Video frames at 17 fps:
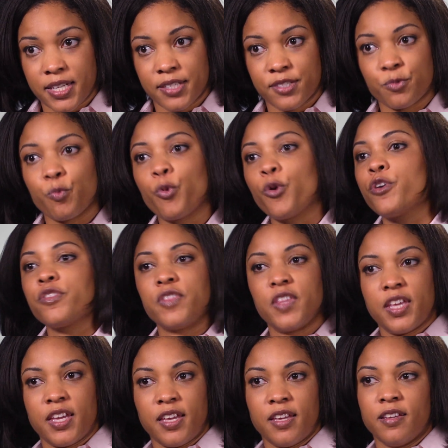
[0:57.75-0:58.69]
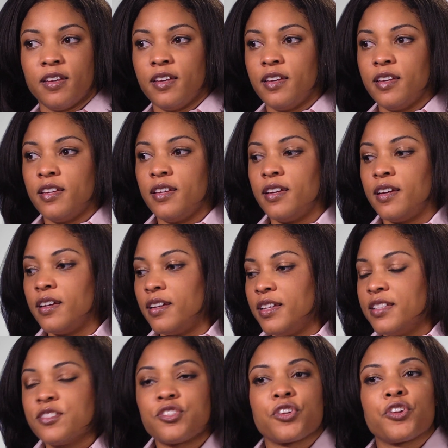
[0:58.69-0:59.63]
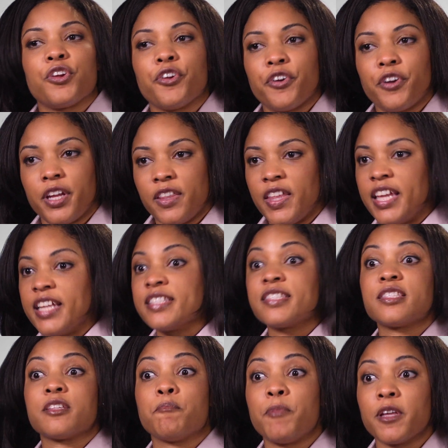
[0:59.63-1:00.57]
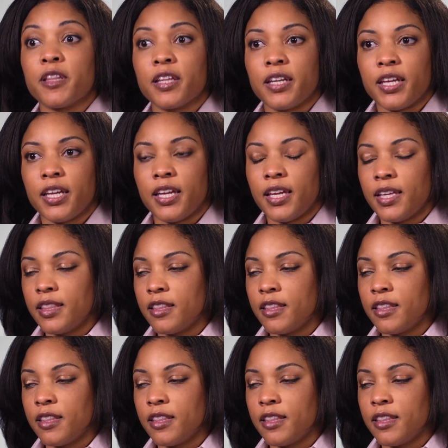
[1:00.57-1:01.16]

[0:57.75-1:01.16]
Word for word: It's worth the insecurity, the instability,